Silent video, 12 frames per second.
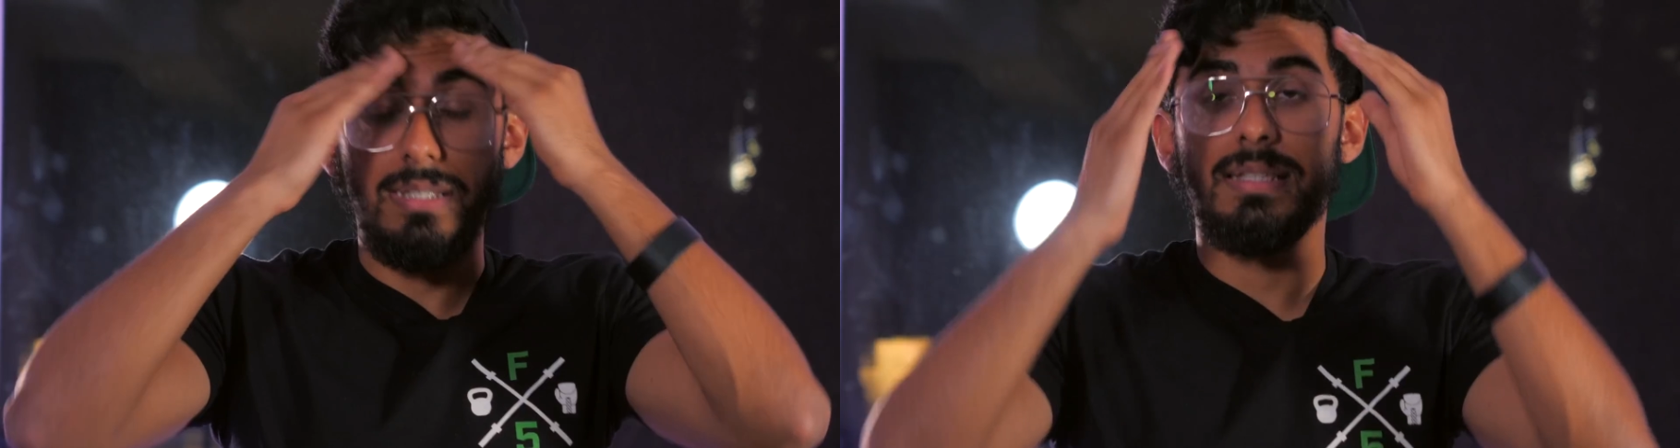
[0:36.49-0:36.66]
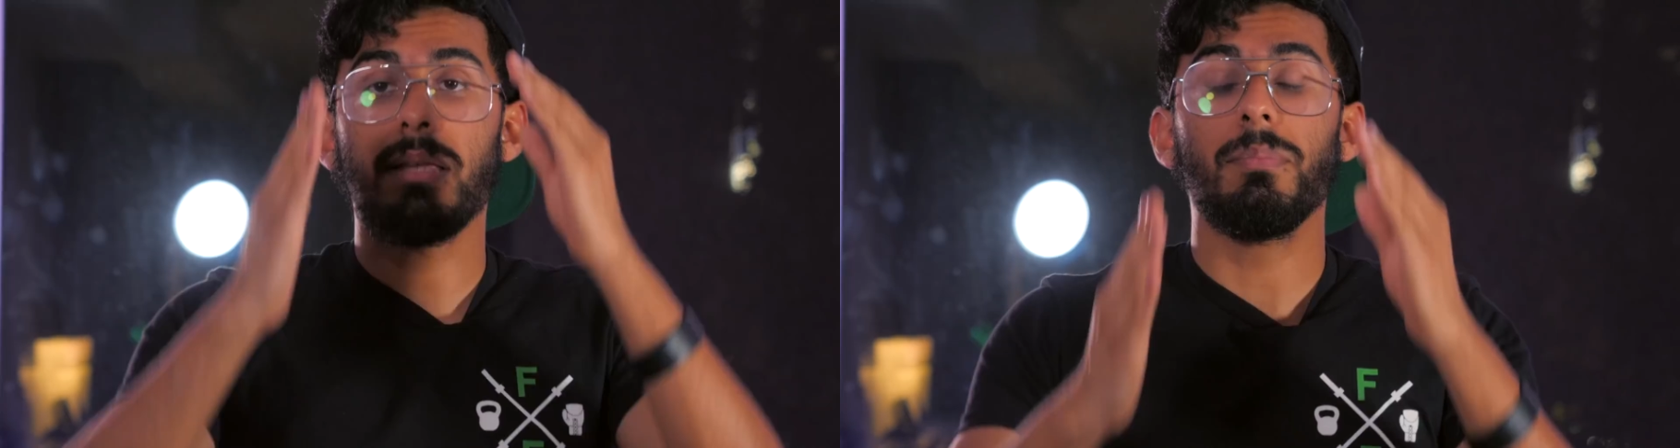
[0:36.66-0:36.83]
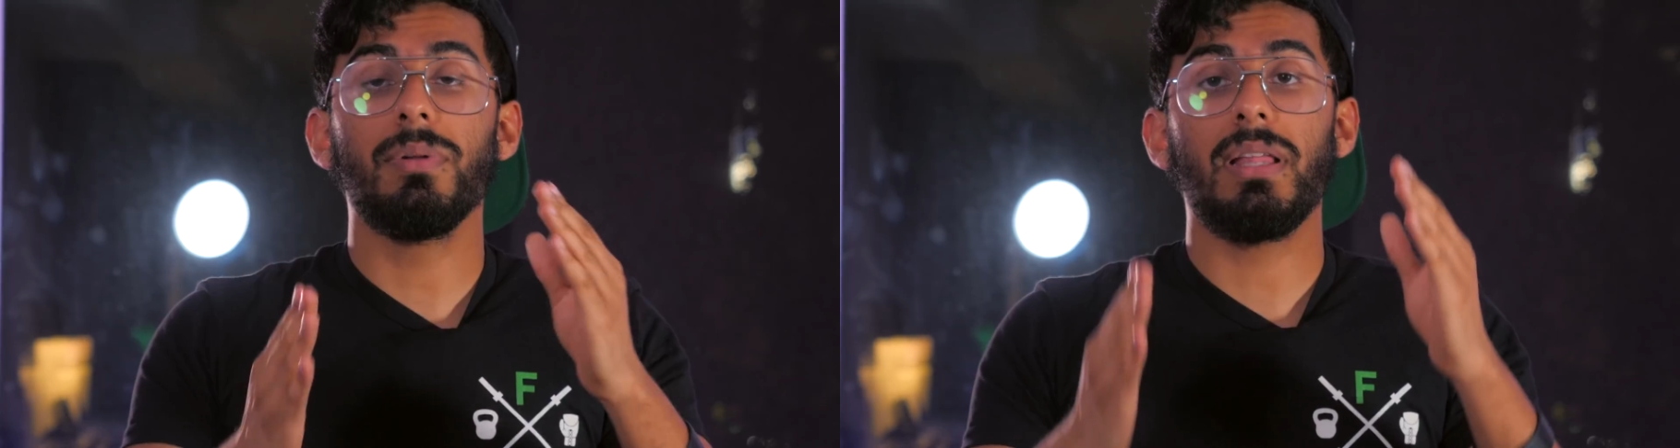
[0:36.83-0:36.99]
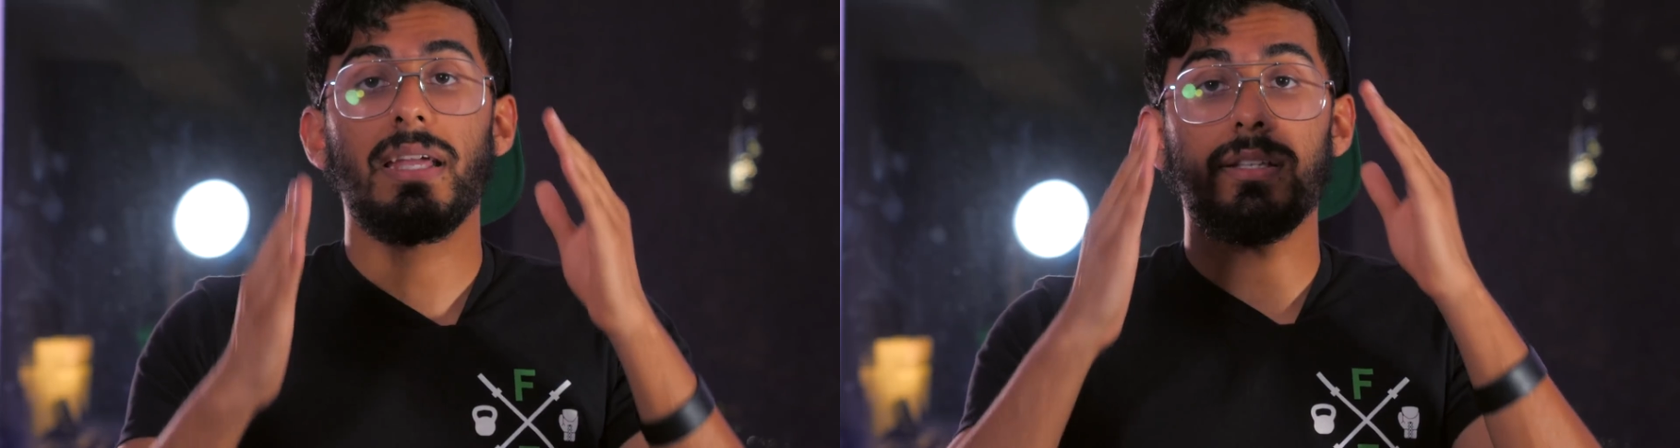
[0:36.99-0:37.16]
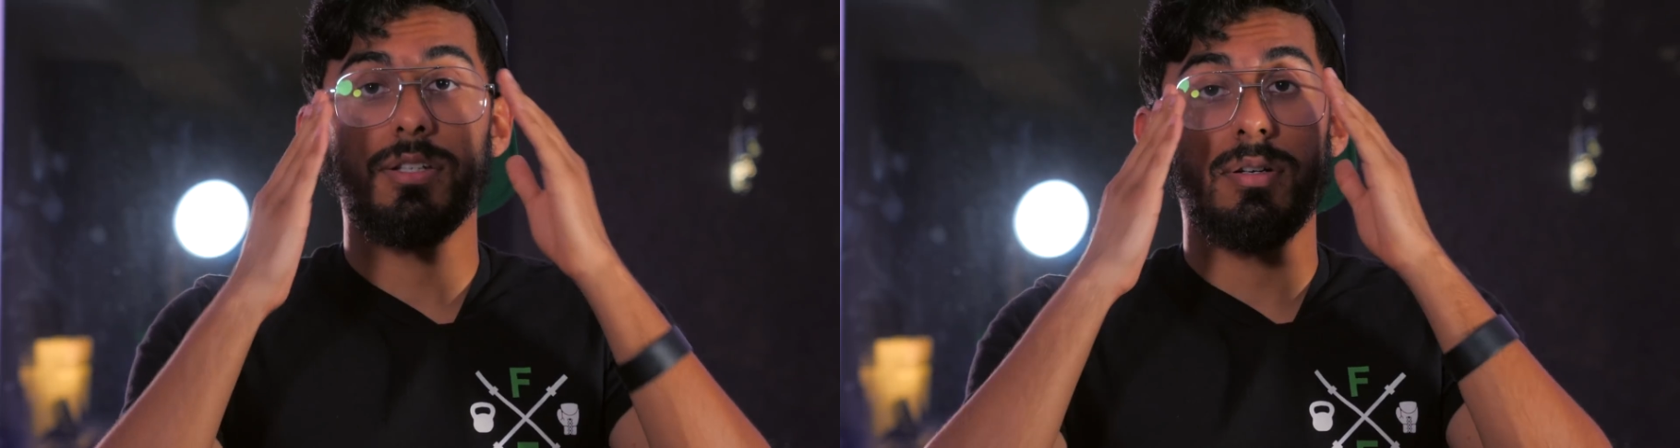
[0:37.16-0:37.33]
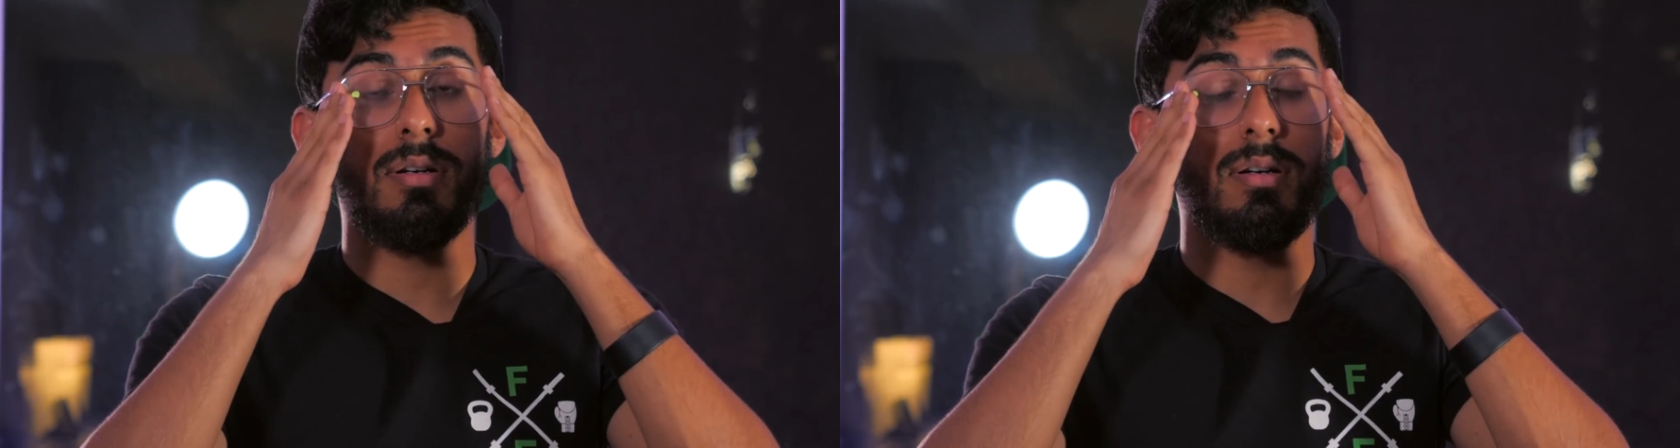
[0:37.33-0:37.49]
The simple
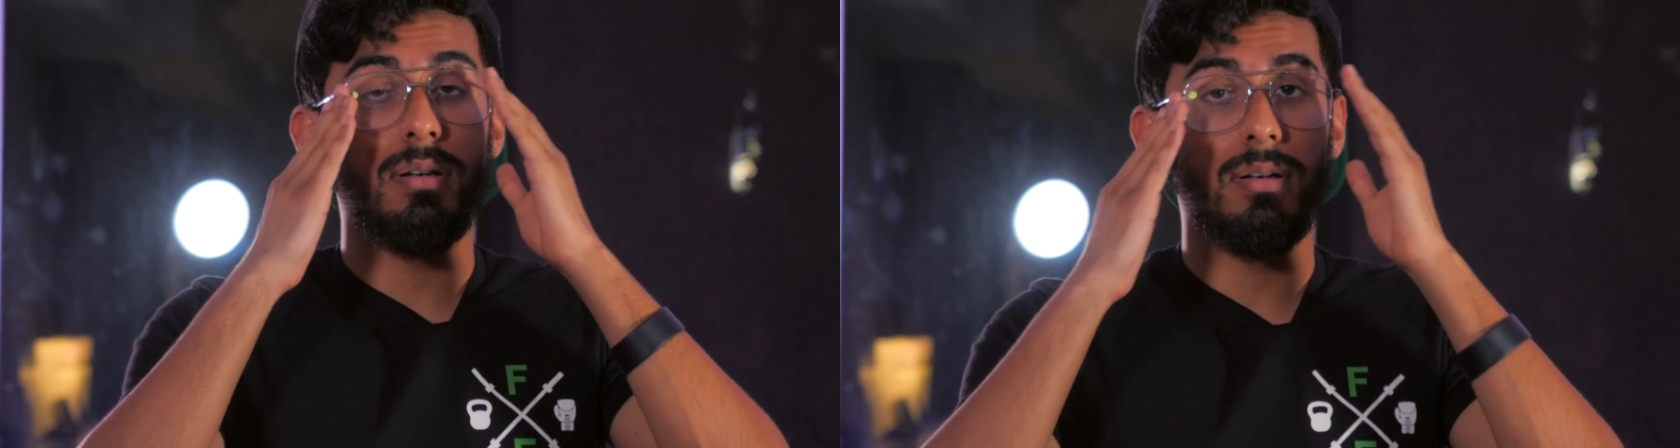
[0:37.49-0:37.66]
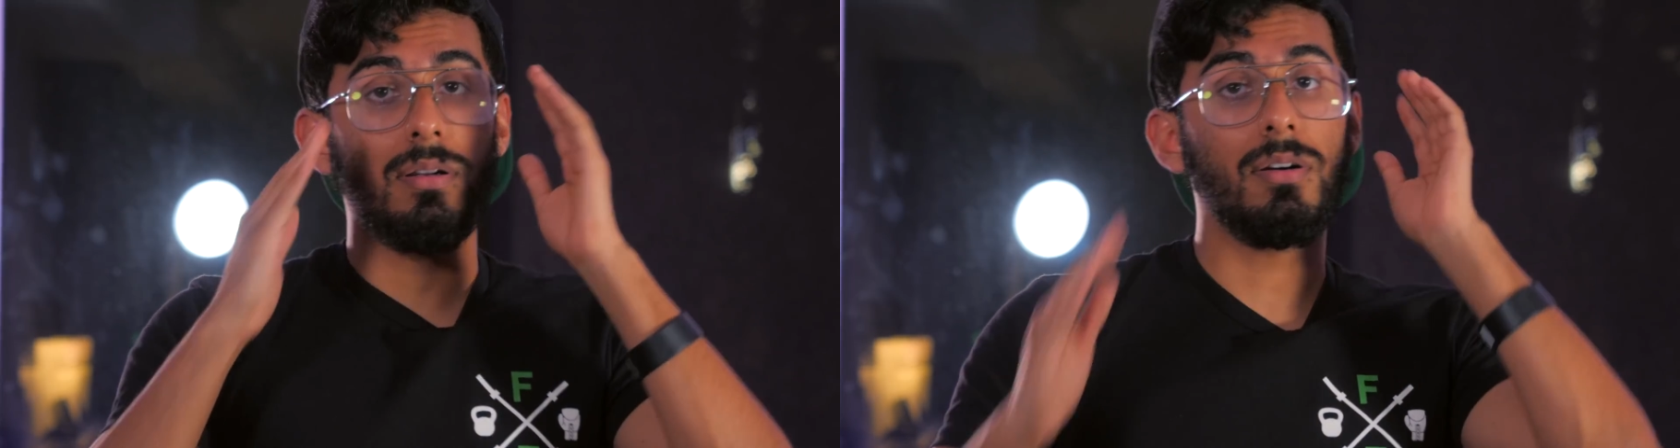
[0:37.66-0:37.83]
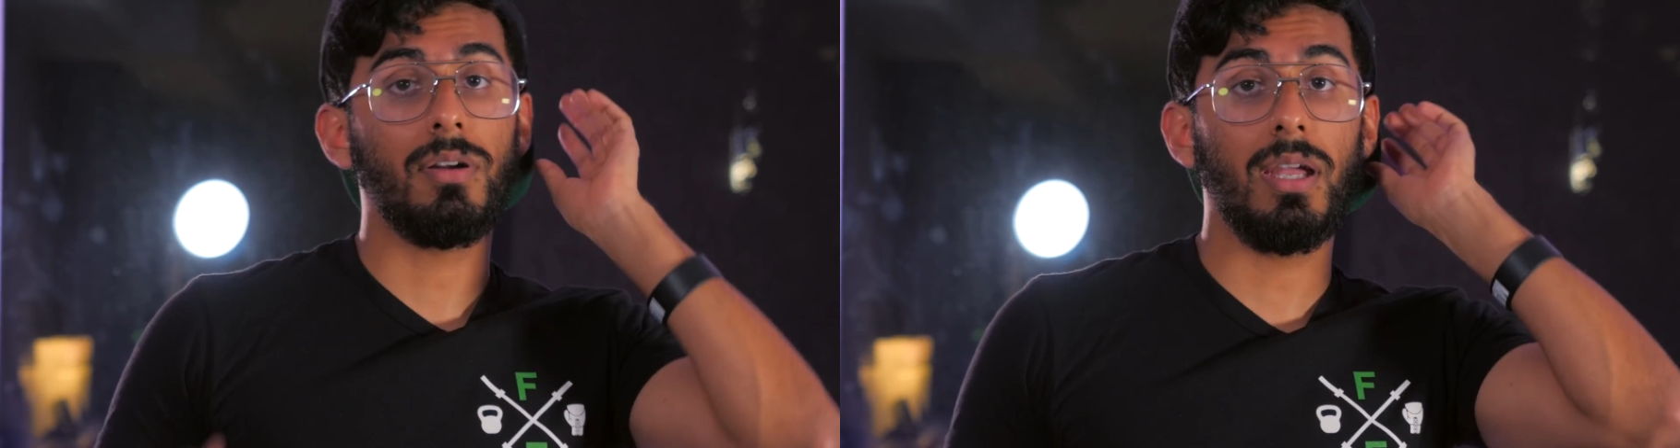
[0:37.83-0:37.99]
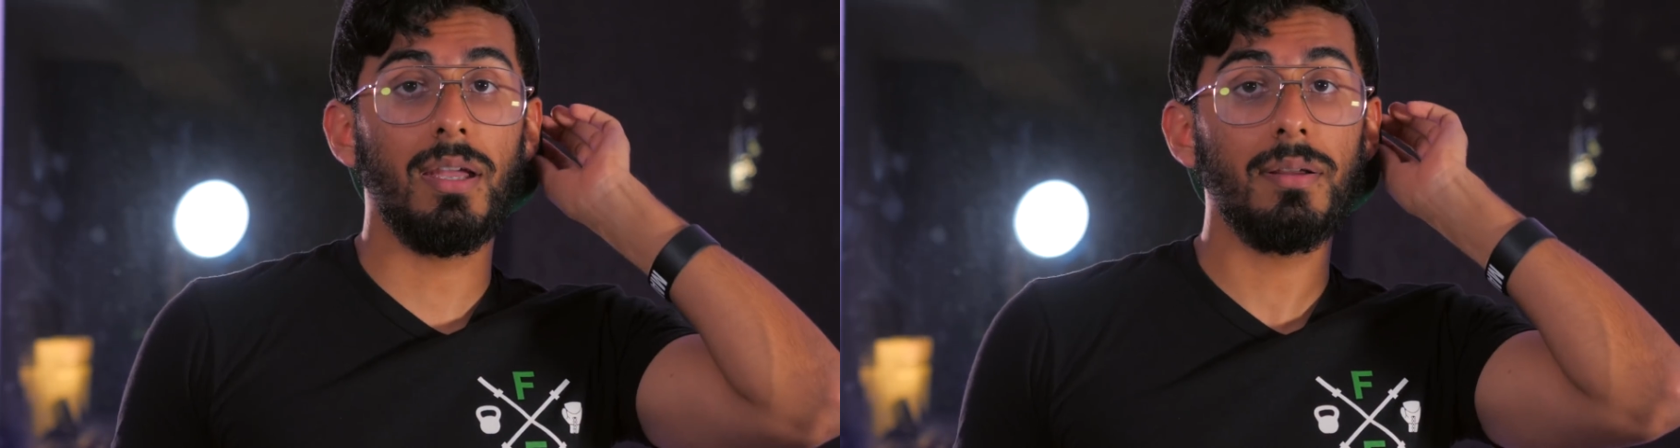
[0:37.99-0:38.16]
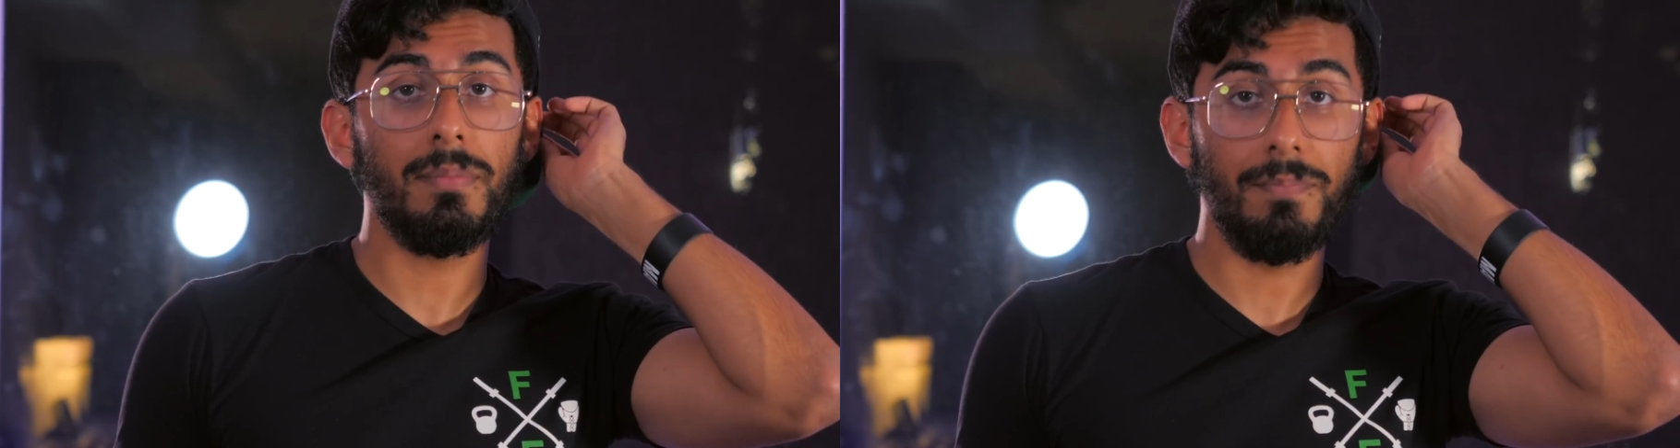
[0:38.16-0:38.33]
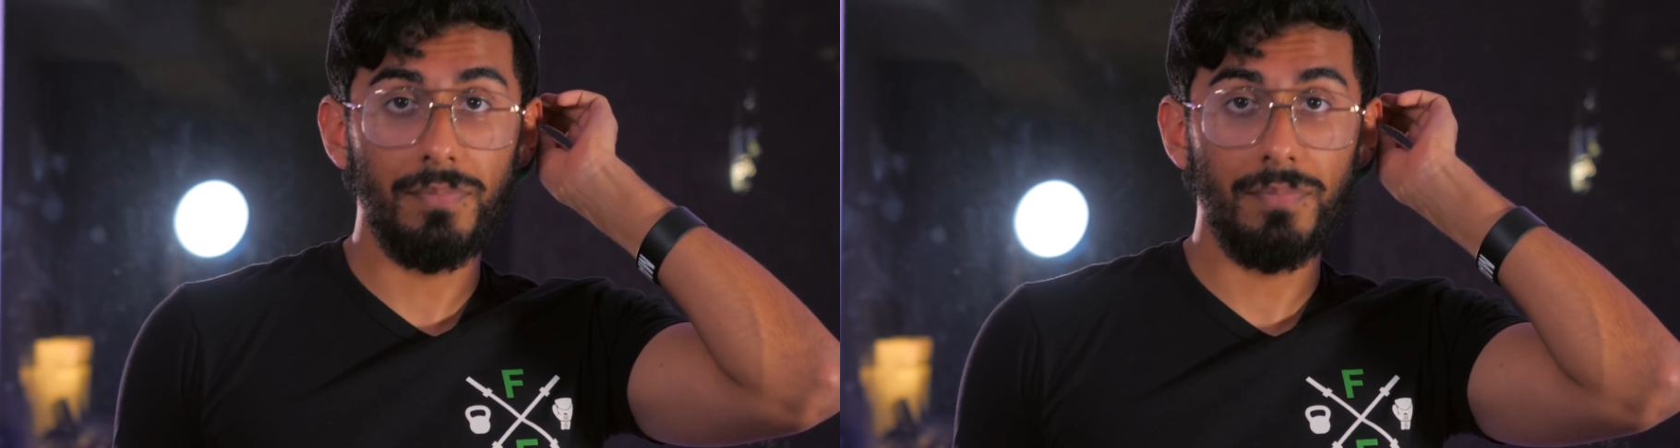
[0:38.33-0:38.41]
answer, okay,